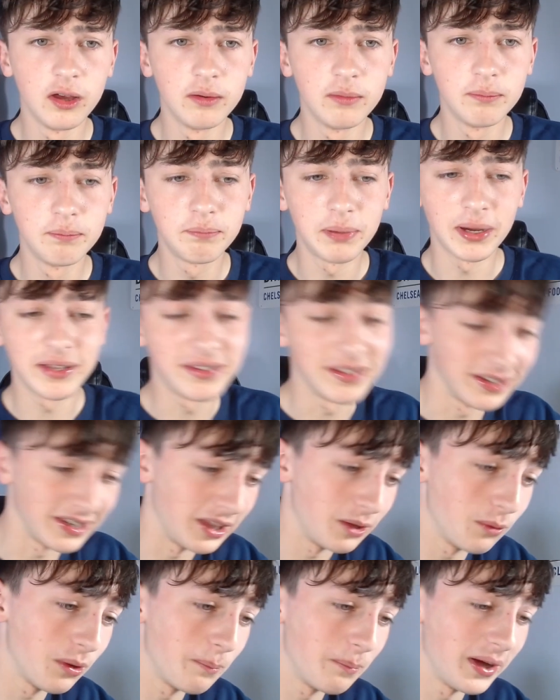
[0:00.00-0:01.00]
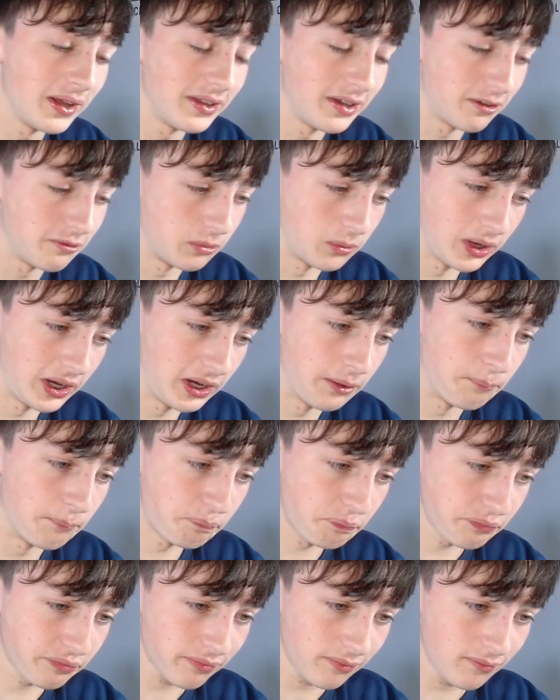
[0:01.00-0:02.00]
but he didn't. He went back the other way,
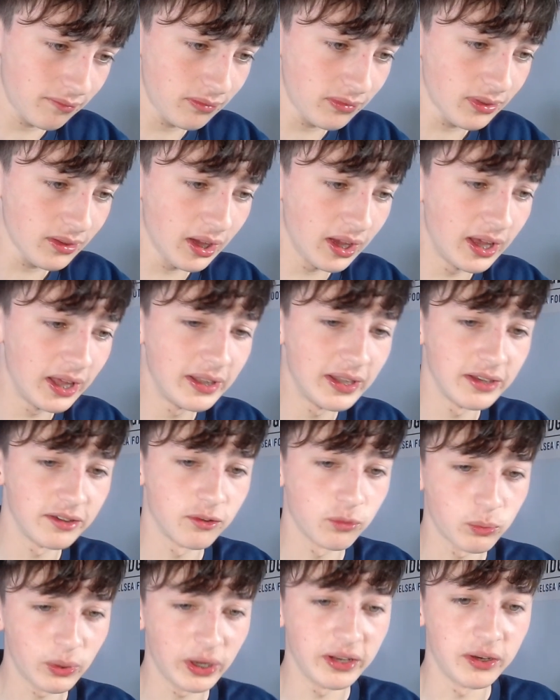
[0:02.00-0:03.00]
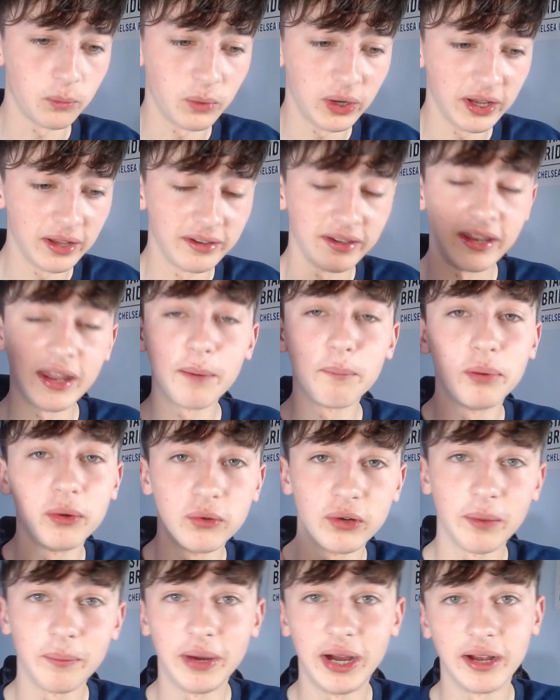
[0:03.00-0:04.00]
and then just waited and then
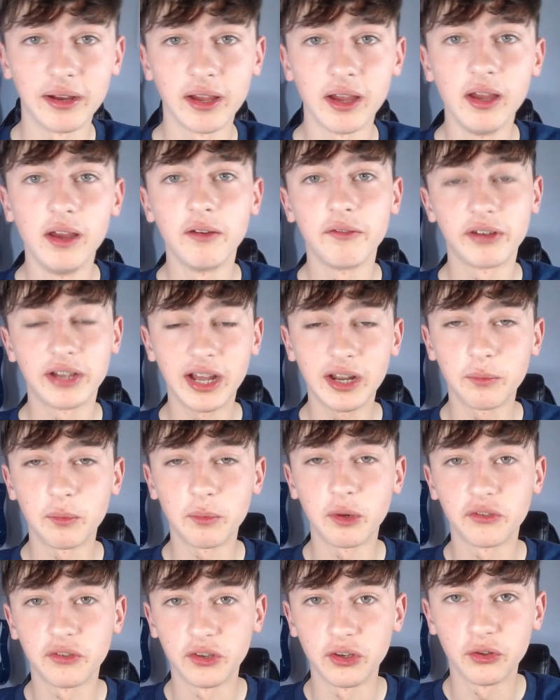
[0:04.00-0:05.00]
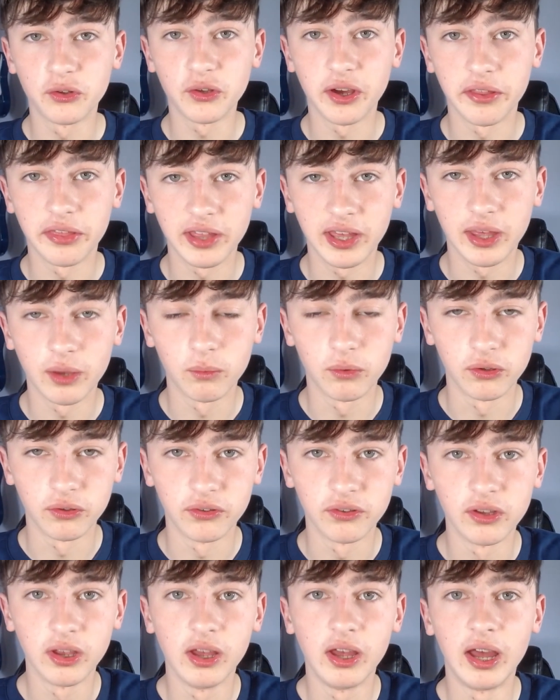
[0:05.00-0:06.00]
pulled it back for Callum Hudson-Odoi, I think it
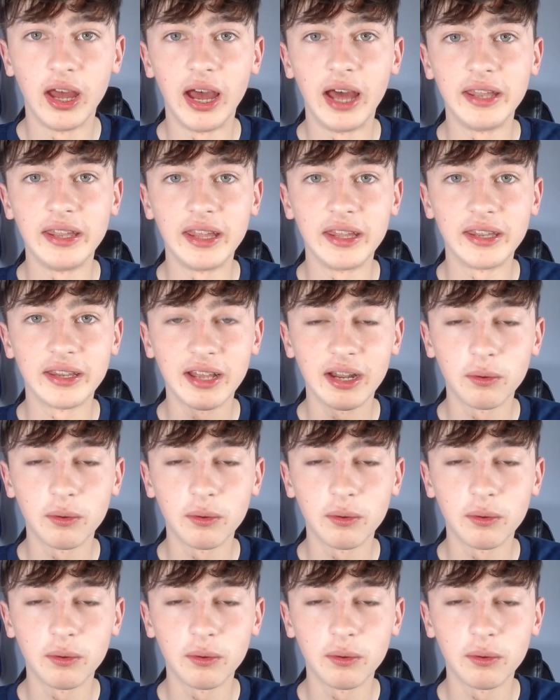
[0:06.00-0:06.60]
was. And then Callum